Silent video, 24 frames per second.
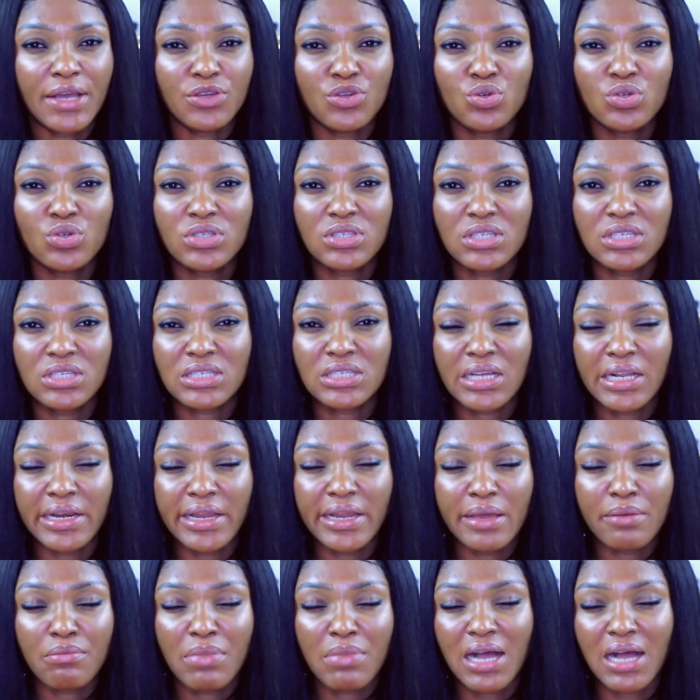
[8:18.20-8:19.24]
use this
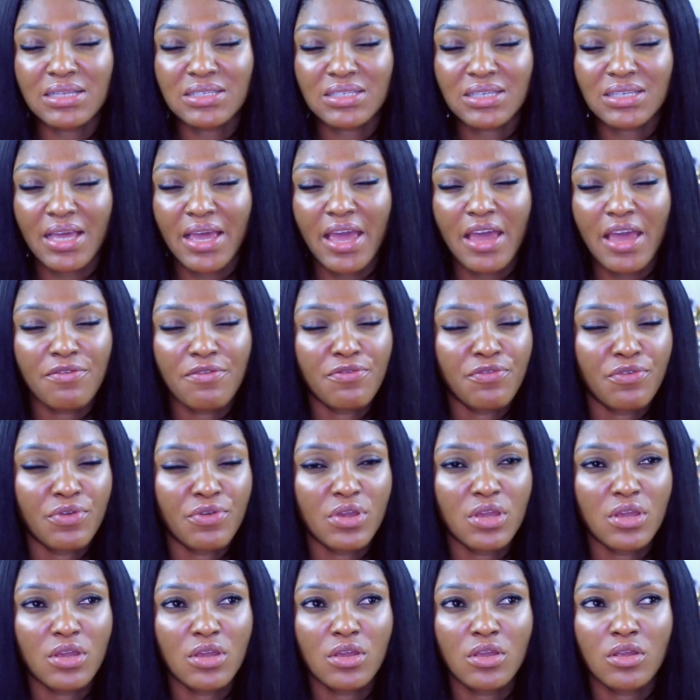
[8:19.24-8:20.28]
clay mask
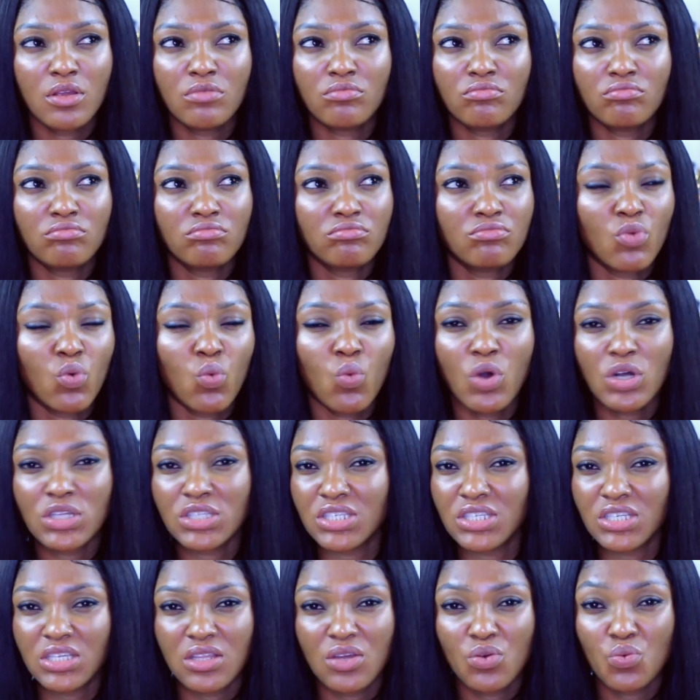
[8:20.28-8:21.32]
every
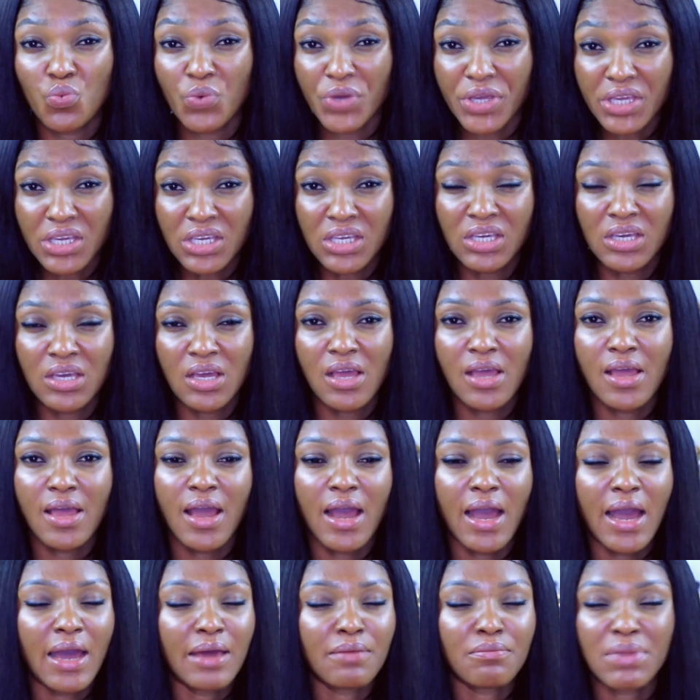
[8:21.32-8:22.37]
once in a week
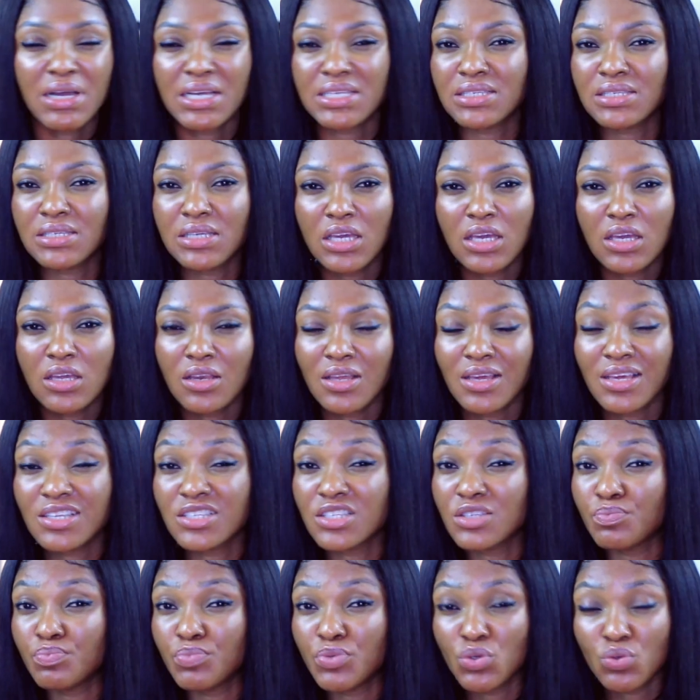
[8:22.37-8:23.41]
and my skin
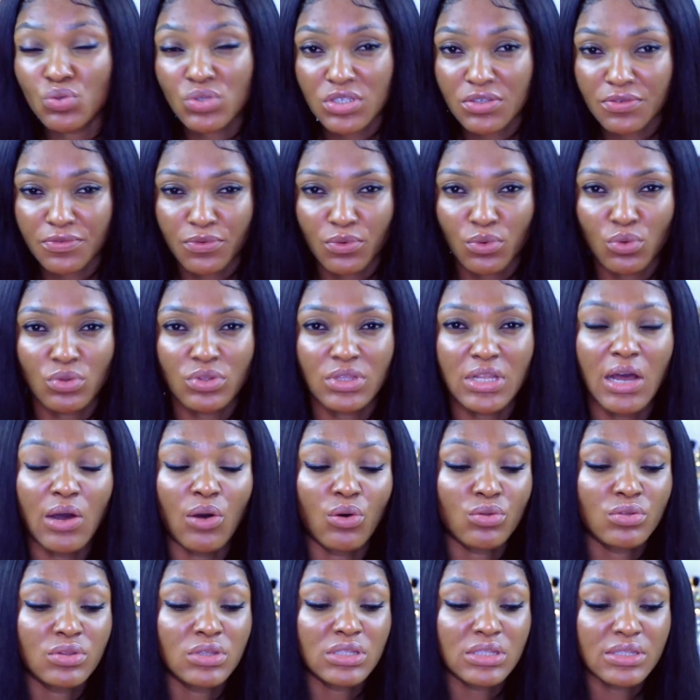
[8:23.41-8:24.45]
is beautiful.
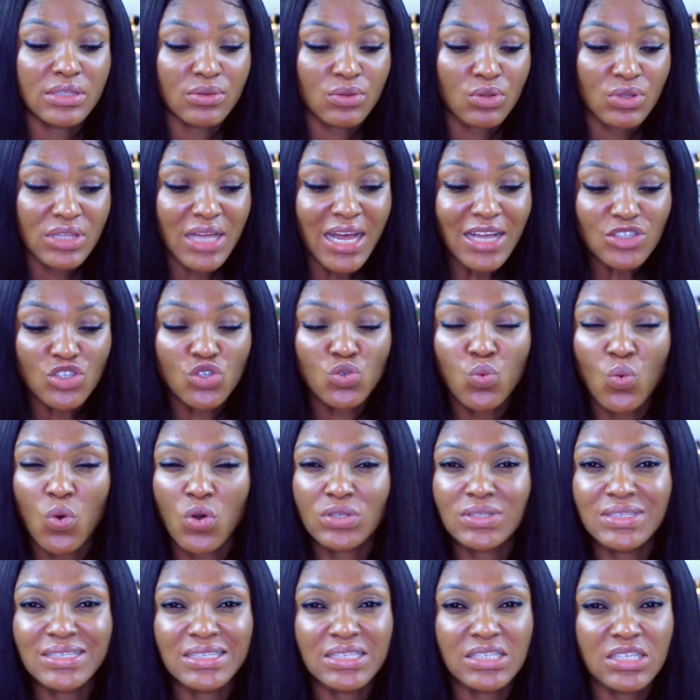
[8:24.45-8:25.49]
Now that's
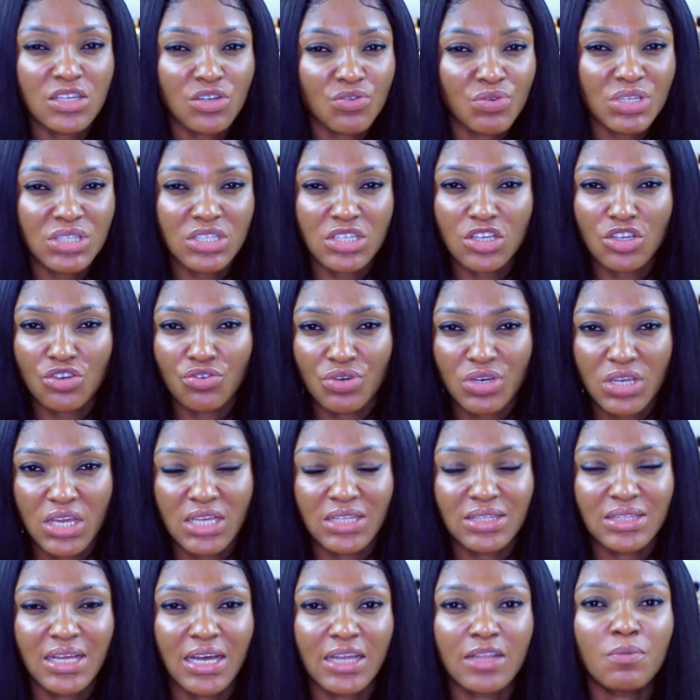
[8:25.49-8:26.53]
one secret
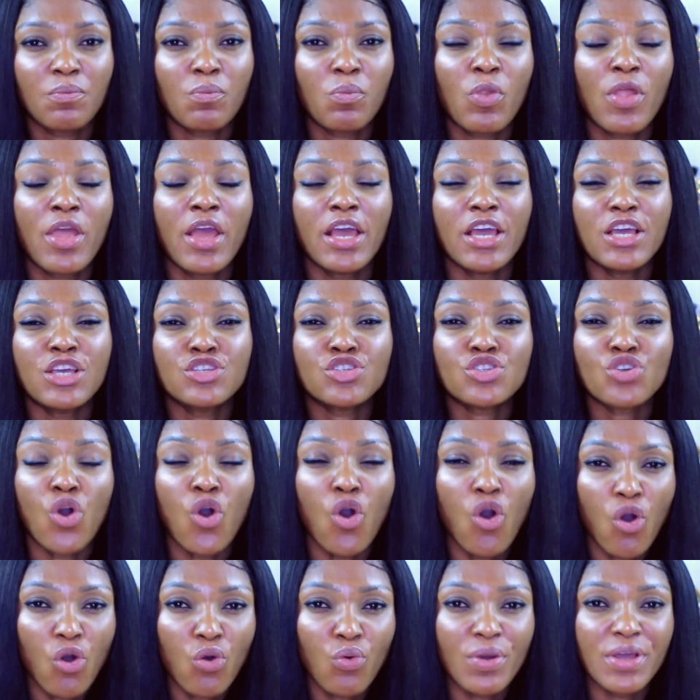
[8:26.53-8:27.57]
ingredient that is
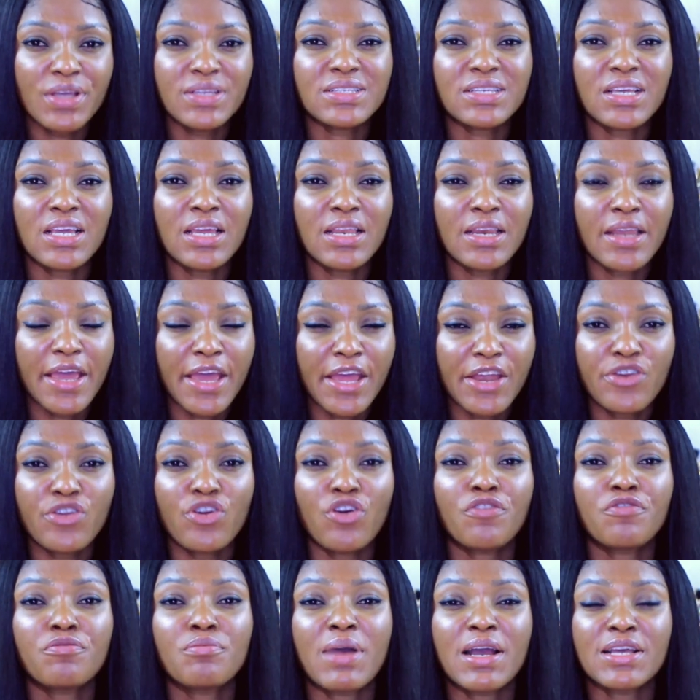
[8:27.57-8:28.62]
always in any
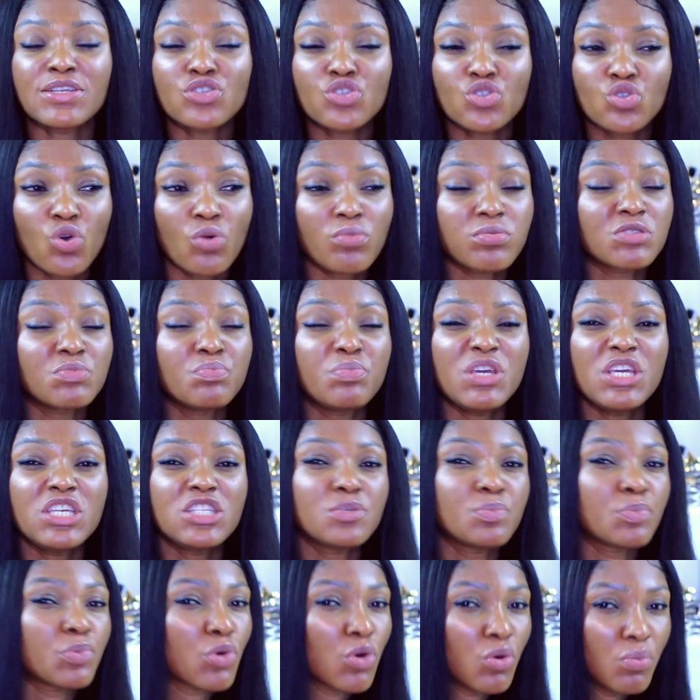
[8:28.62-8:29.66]
of my soaps, be
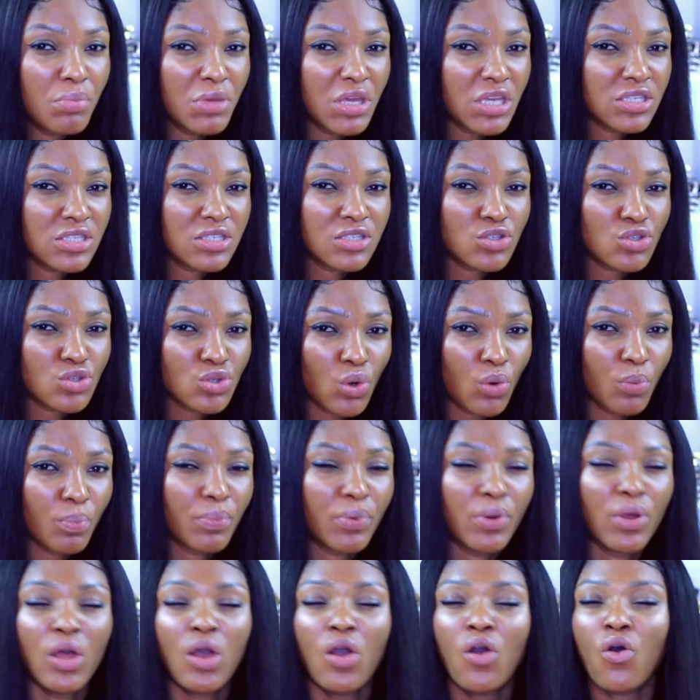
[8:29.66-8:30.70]
it promixed soap
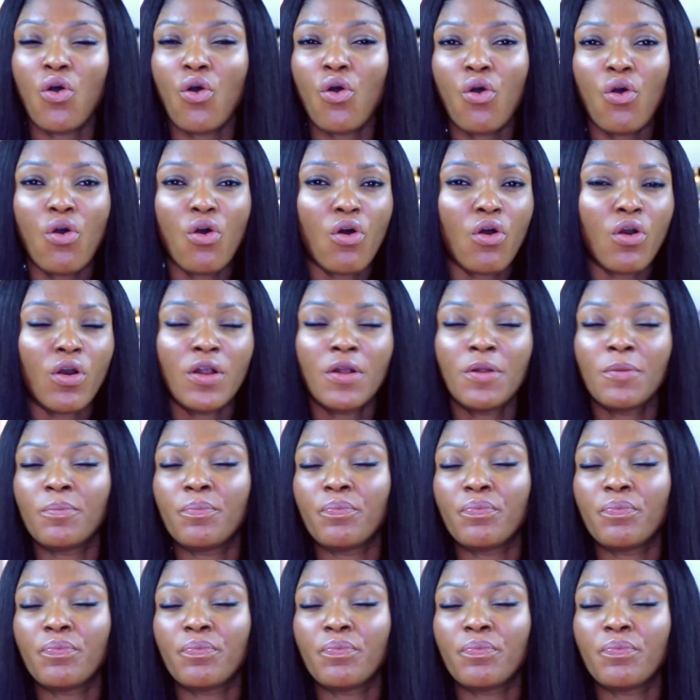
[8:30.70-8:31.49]
or